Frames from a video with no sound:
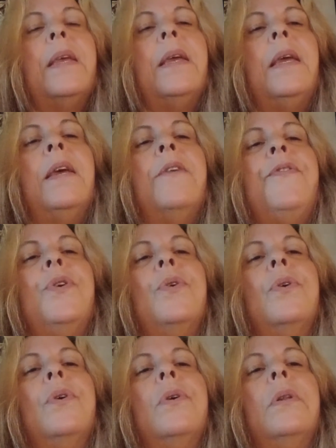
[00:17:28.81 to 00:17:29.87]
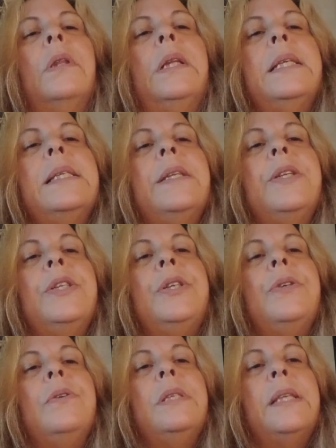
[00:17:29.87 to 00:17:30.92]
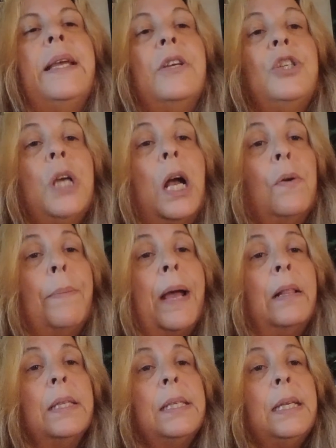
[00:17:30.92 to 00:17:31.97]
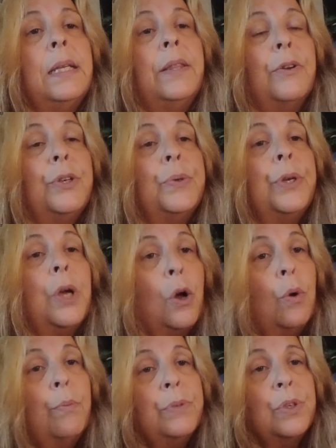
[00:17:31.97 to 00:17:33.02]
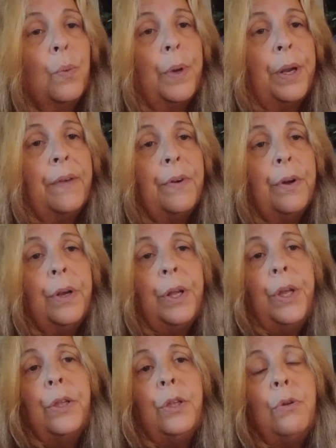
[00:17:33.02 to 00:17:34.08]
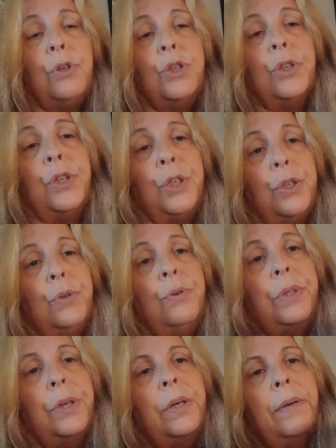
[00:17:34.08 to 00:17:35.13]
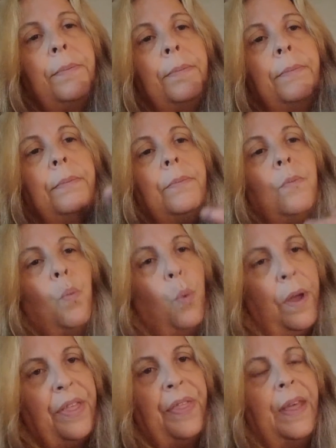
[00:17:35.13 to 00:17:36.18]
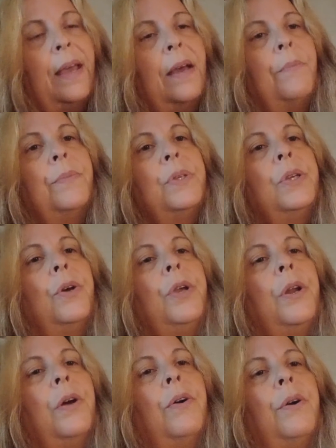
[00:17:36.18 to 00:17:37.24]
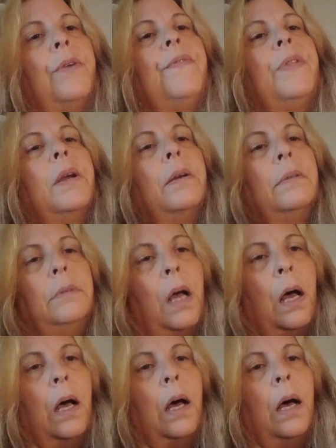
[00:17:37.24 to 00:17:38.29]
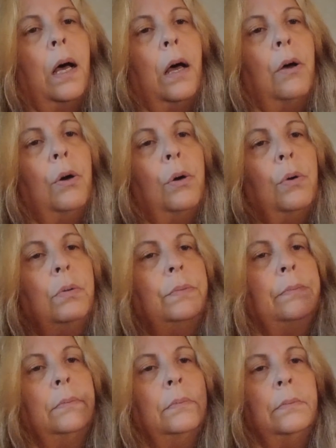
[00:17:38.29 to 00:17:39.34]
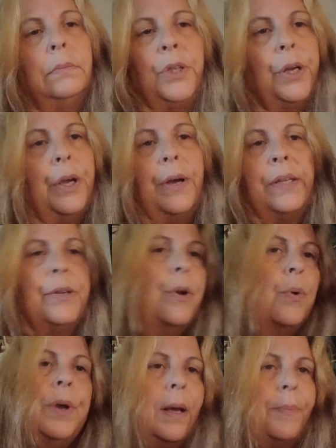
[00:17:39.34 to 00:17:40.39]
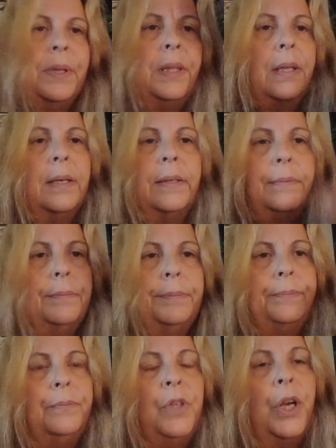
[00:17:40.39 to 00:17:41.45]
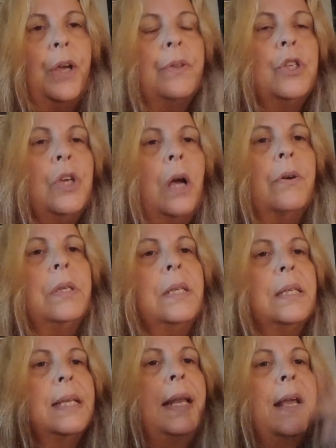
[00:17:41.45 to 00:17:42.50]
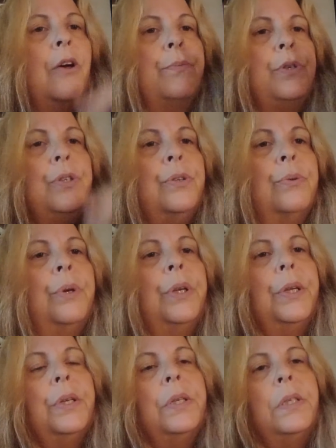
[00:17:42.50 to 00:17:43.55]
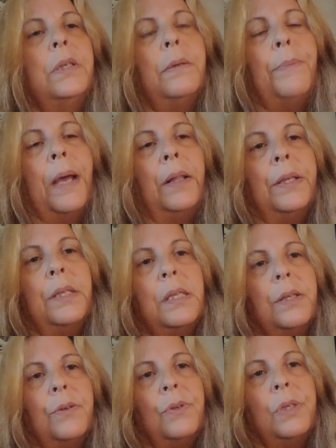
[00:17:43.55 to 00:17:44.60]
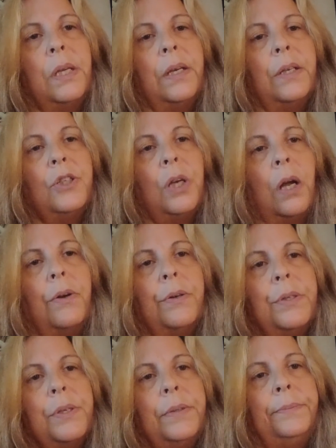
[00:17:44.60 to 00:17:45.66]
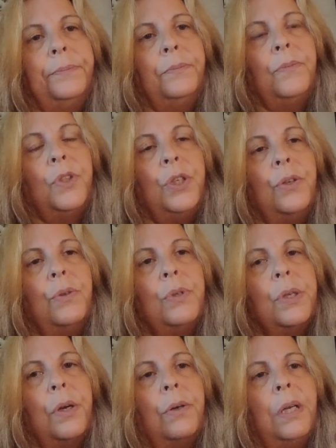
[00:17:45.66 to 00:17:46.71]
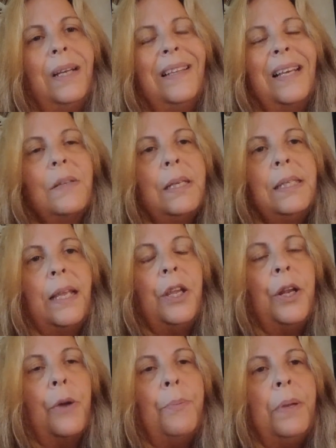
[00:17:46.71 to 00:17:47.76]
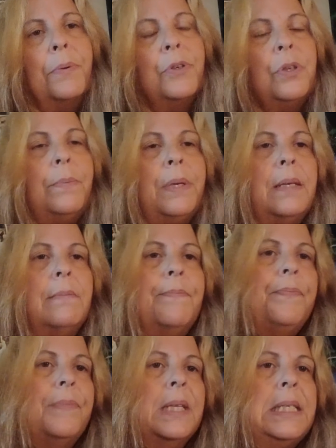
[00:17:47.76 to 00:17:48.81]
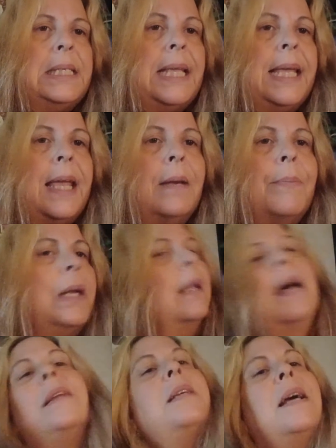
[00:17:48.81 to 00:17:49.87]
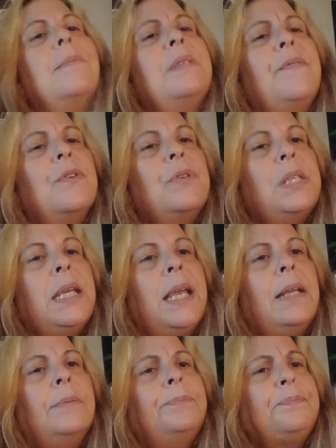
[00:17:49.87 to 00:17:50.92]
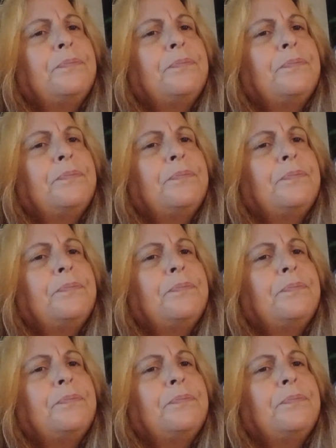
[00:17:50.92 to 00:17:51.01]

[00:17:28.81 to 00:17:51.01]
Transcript: if you're listening to, say, a chakra balancing and they're doing ohms or whatever, you should do them with them. So, you know, if they're you know, as they're going up in the, you know, the chakras, because that helps you to balance those chakras too. So that's why I say, you know, people should be singing. But a lot of times, if you're singing,